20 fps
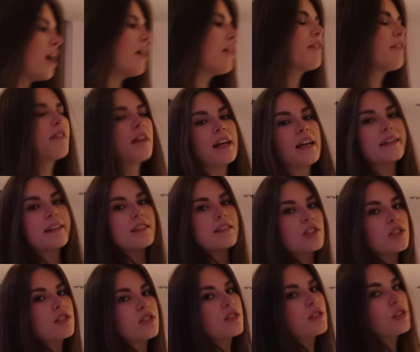I feel like it
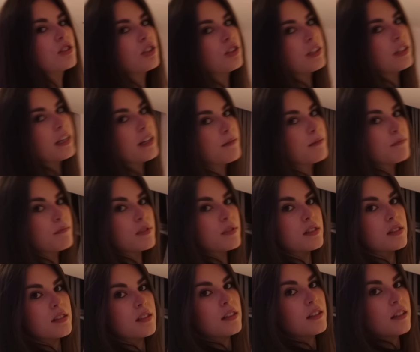just screams
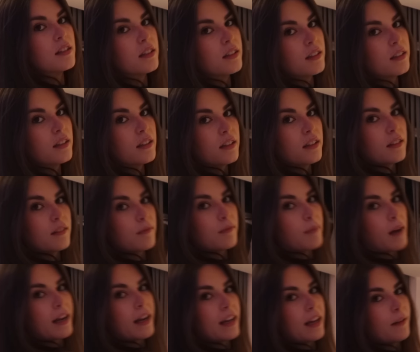
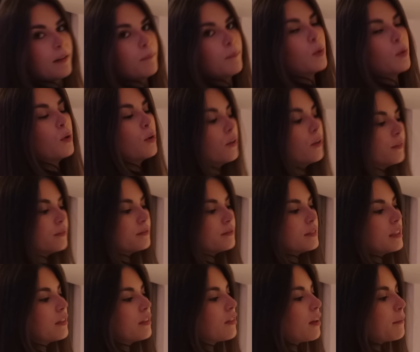my name more,
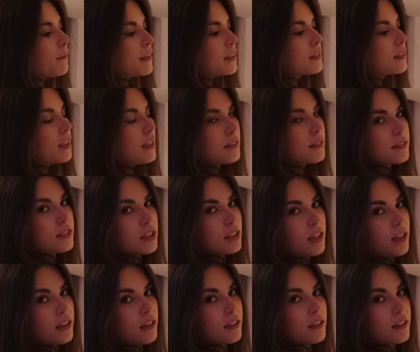if that makes sense, you
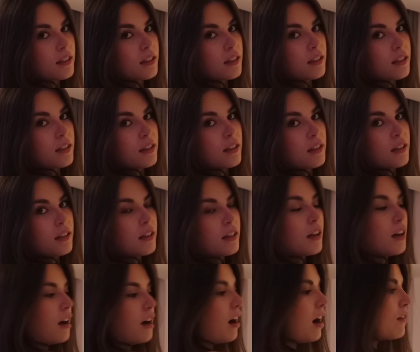know.
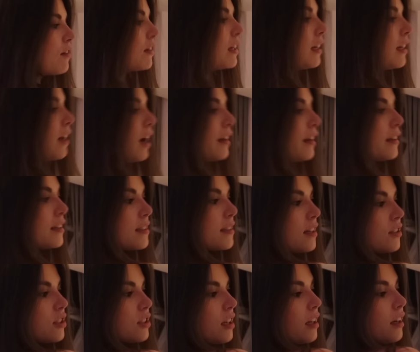I really like this
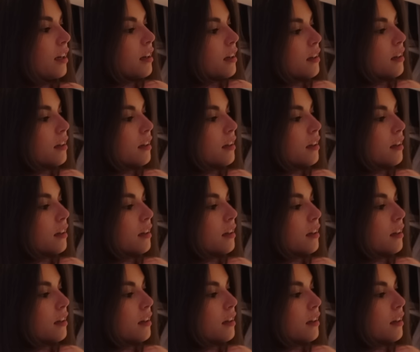actually.